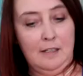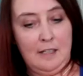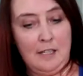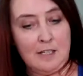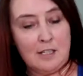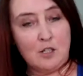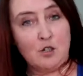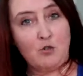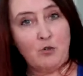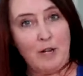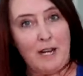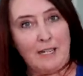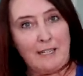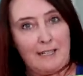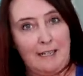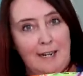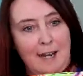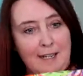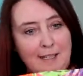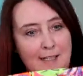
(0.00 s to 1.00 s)
And this is
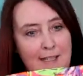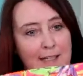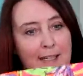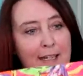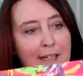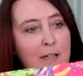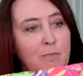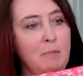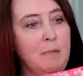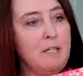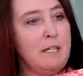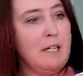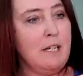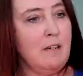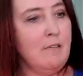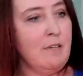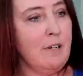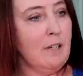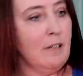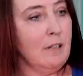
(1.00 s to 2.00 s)
great glass cleaning
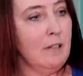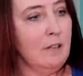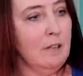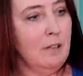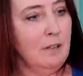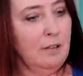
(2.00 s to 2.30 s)
material.